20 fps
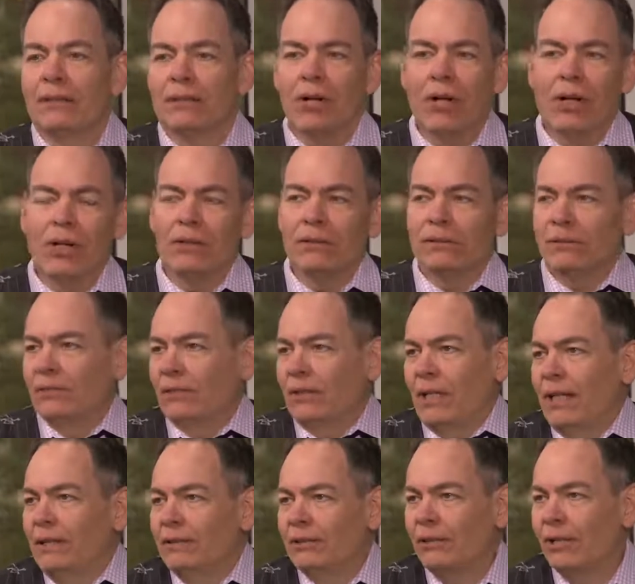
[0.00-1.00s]
All
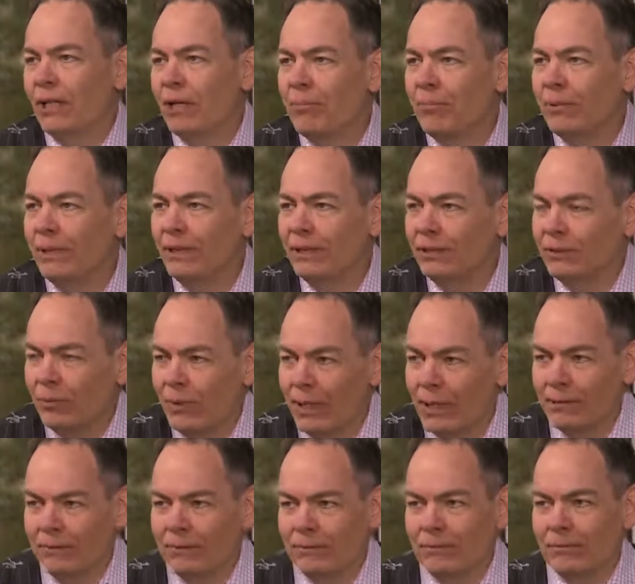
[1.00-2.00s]
kinds of companies
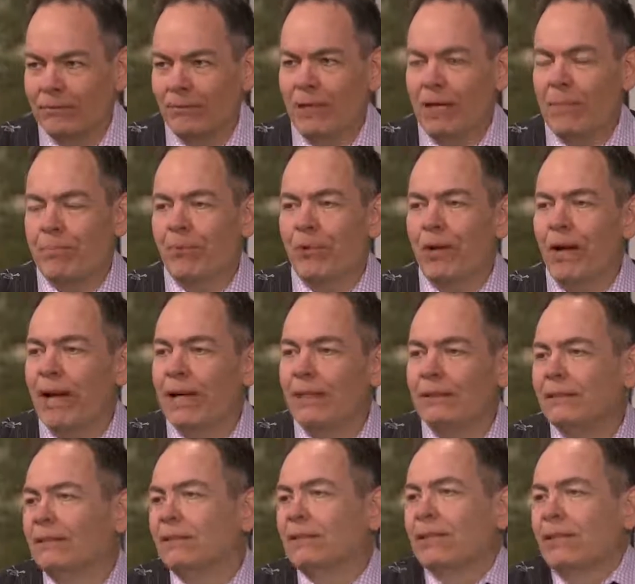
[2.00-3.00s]
went
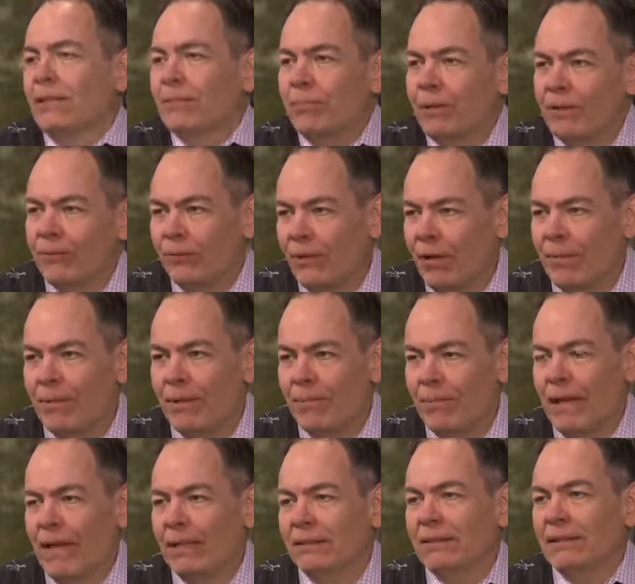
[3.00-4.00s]
vaporized, but from the
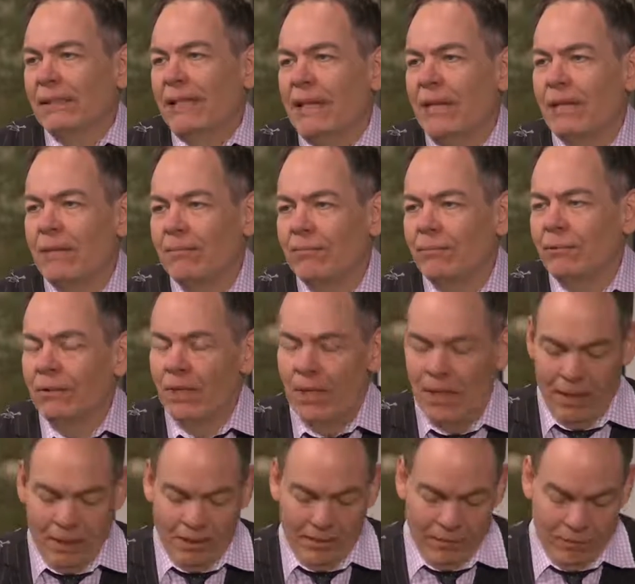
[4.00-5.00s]
mess came
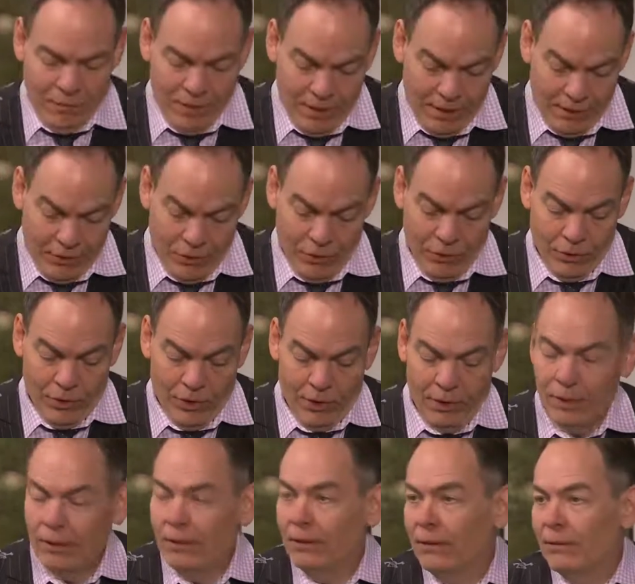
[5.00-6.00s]

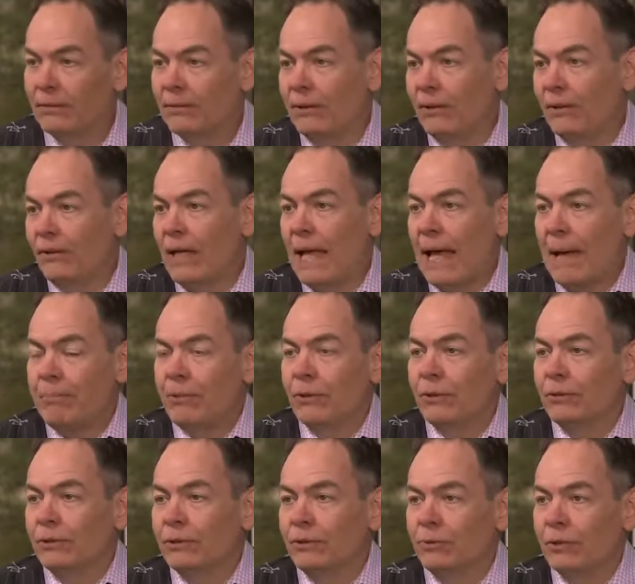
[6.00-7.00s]
Google,
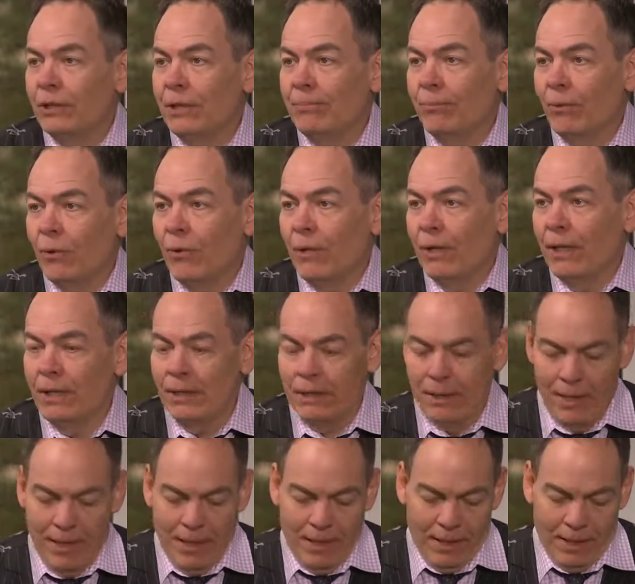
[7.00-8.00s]
Apple was
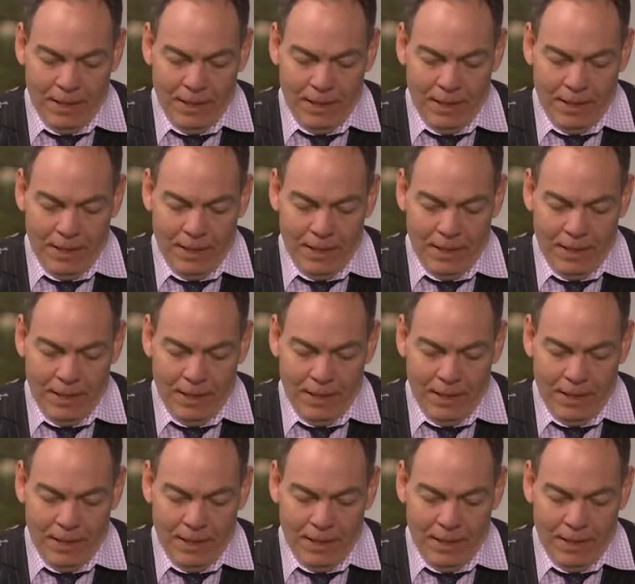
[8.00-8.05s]
reborn,